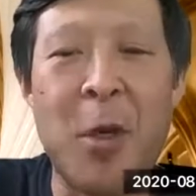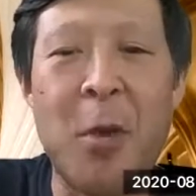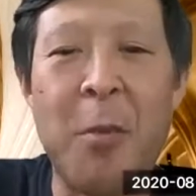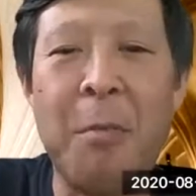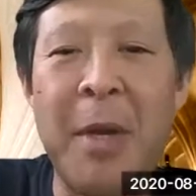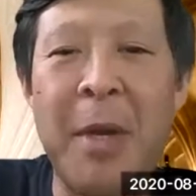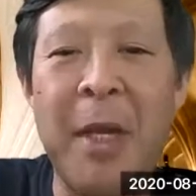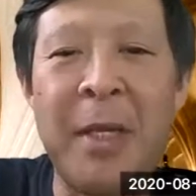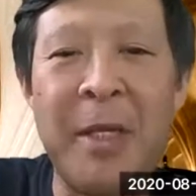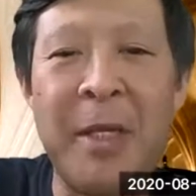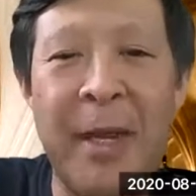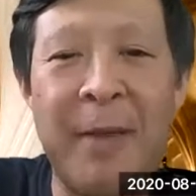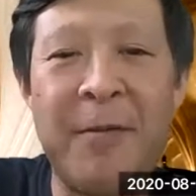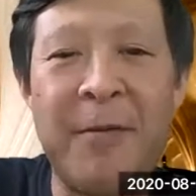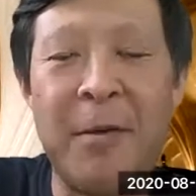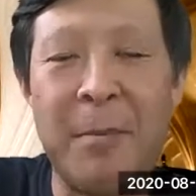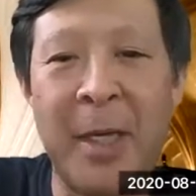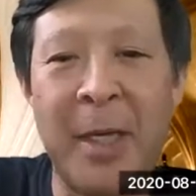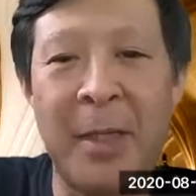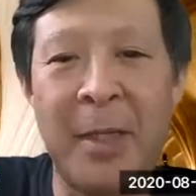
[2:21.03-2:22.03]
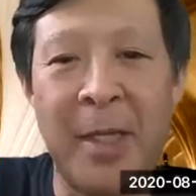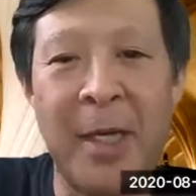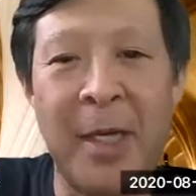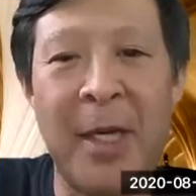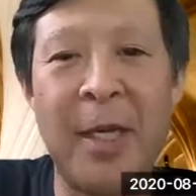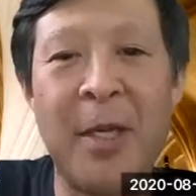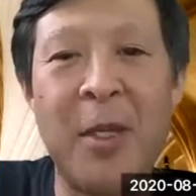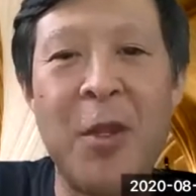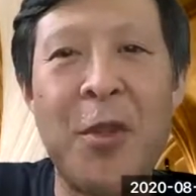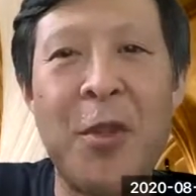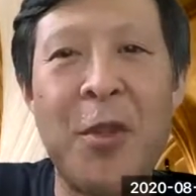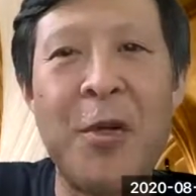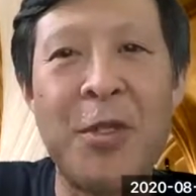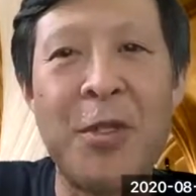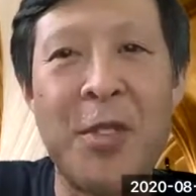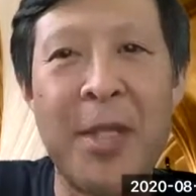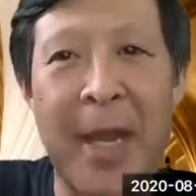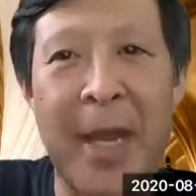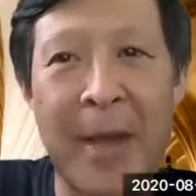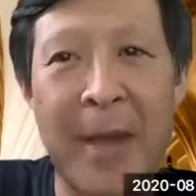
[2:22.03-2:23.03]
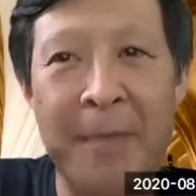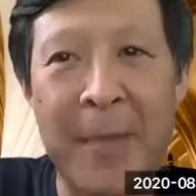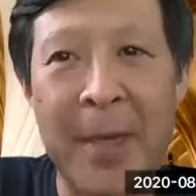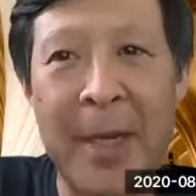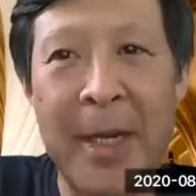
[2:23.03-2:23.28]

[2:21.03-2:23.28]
on every Monday and Thursday.